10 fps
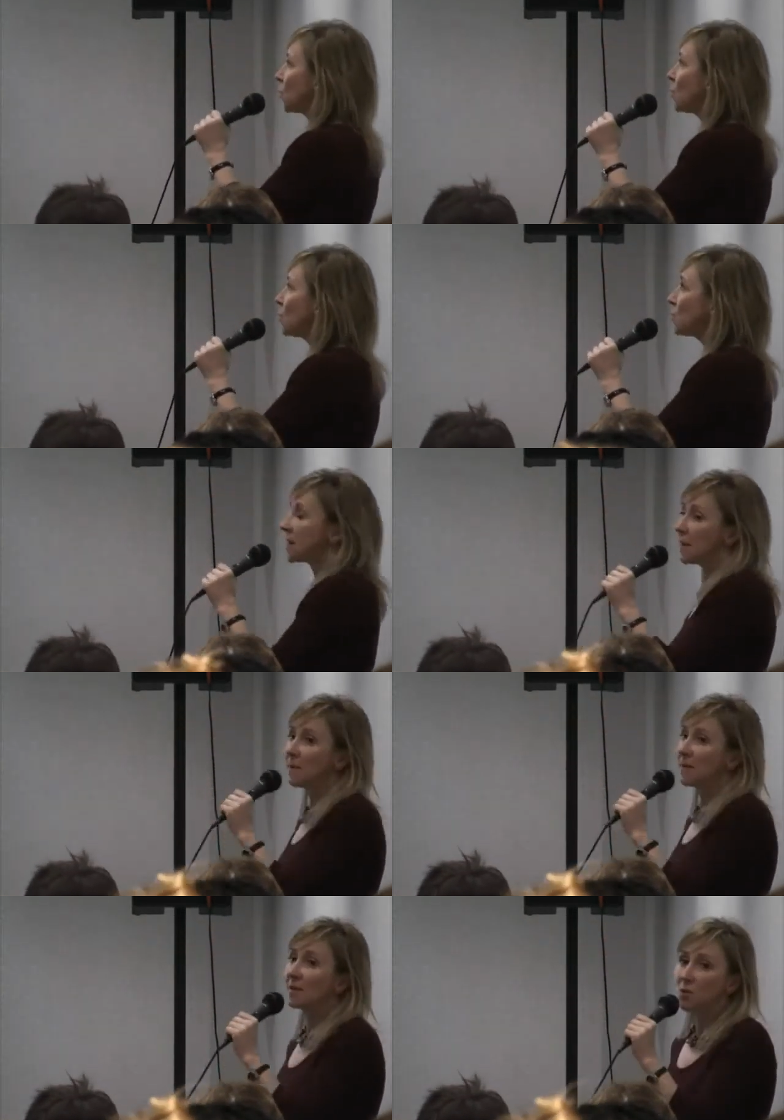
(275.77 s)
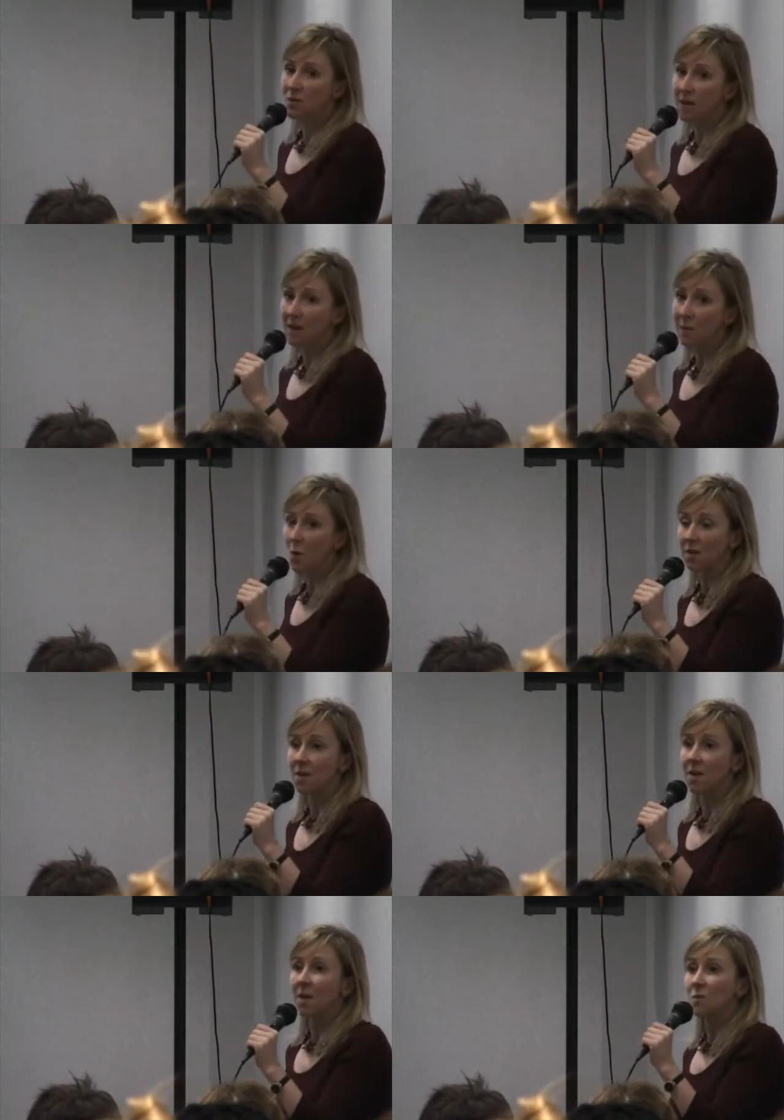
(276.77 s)
So whose name is, whose name
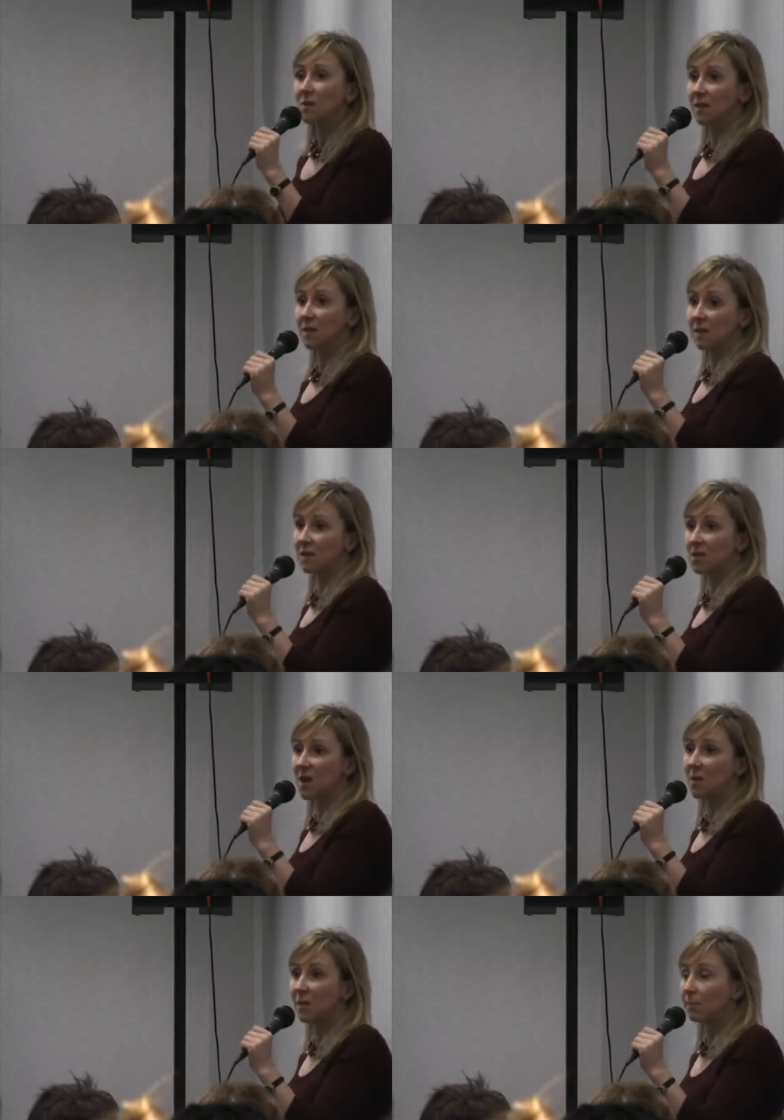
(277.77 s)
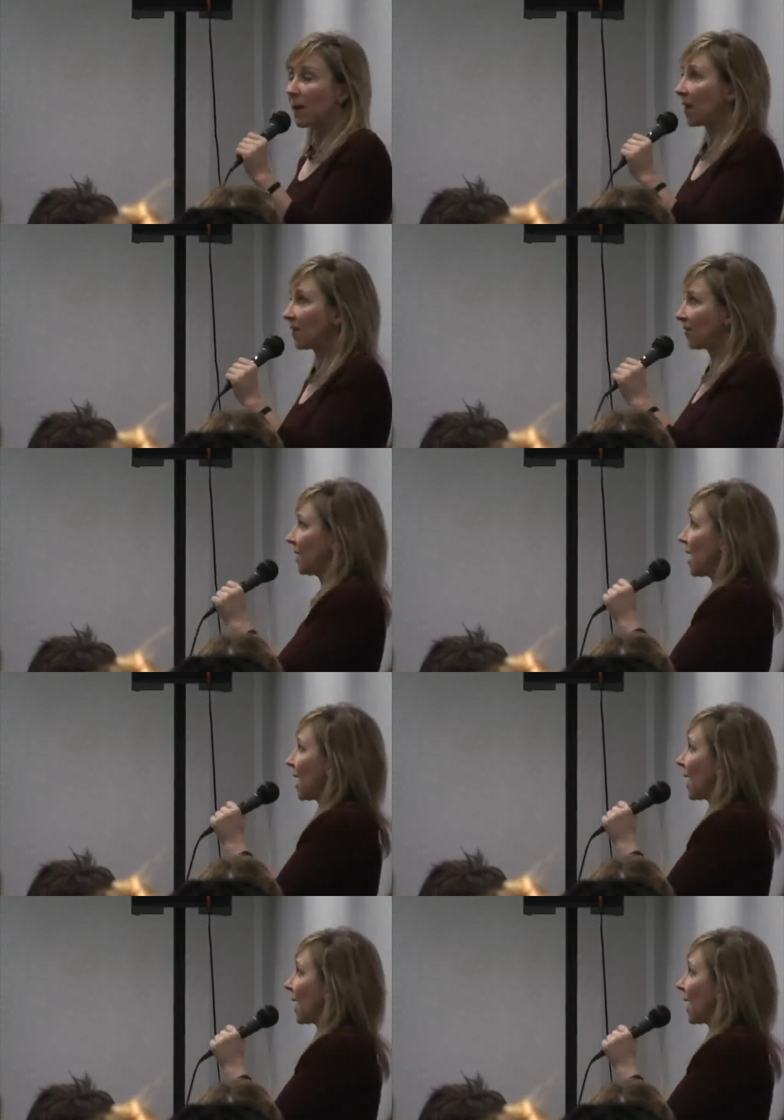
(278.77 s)
was the dominant pattern.